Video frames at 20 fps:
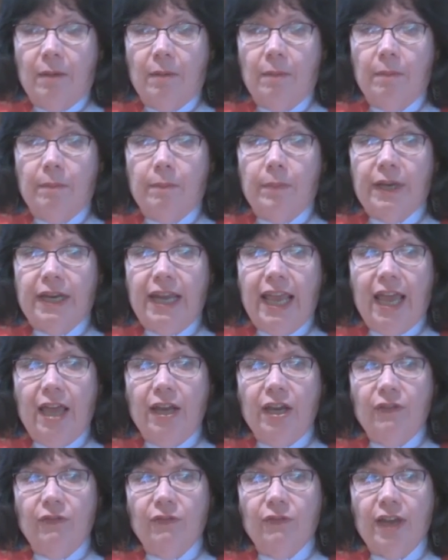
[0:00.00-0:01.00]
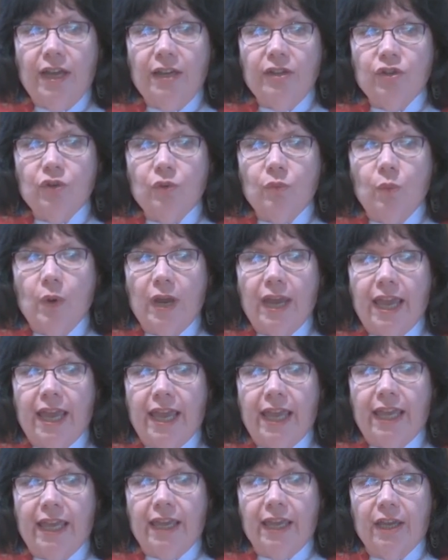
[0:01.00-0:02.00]
But how do you find your
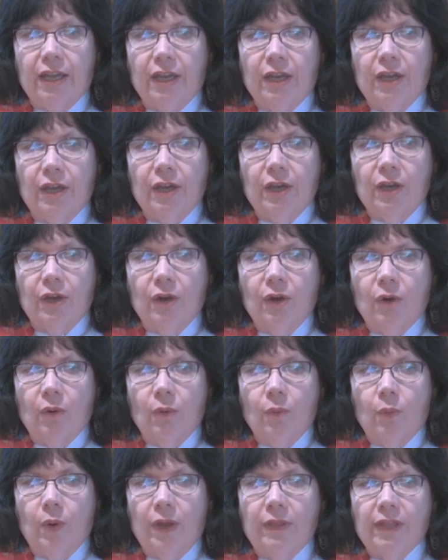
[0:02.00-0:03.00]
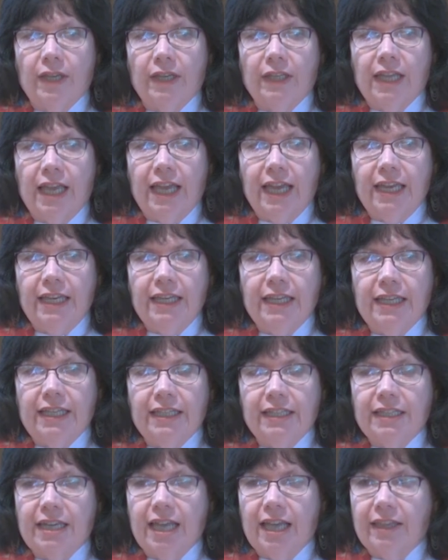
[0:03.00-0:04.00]
way when the light
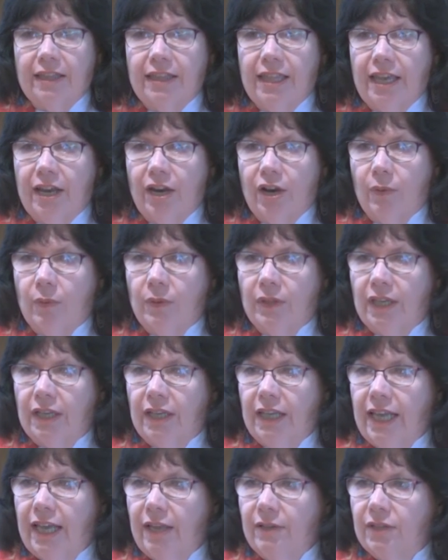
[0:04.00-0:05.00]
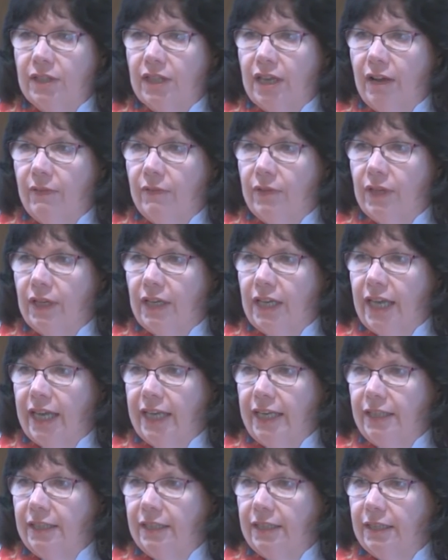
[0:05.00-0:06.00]
is not there, when the clouds cover the
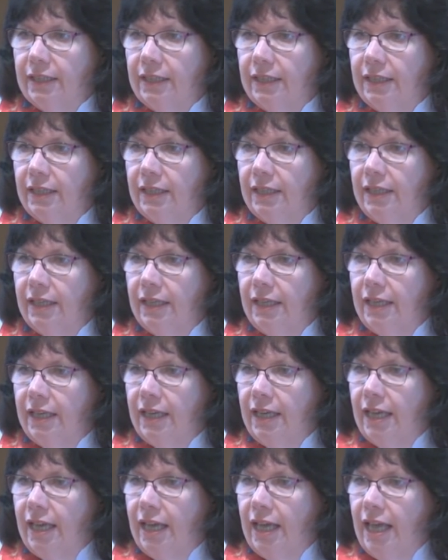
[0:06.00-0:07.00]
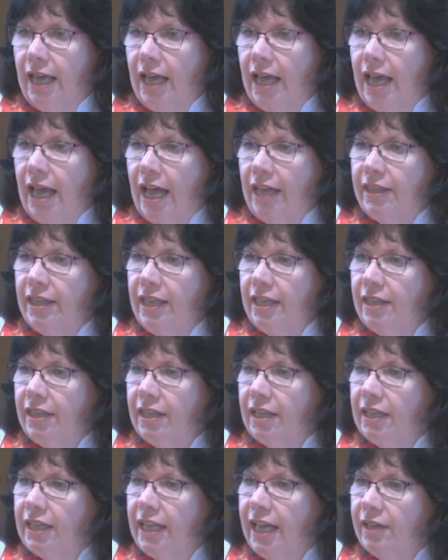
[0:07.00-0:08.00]
light? I think the
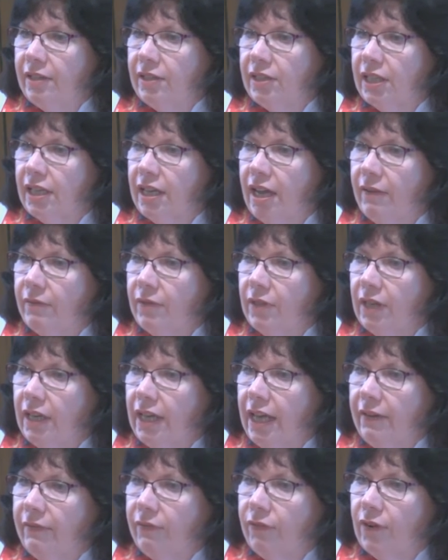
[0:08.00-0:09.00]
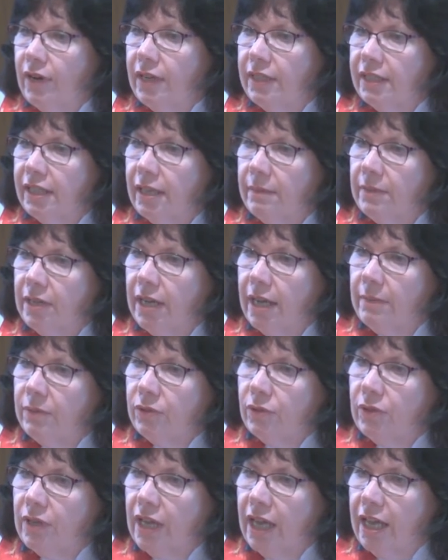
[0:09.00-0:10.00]
clouds that cover the light for us sometimes
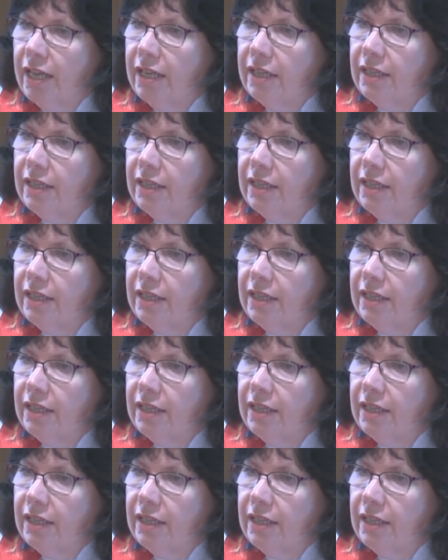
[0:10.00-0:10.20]
are not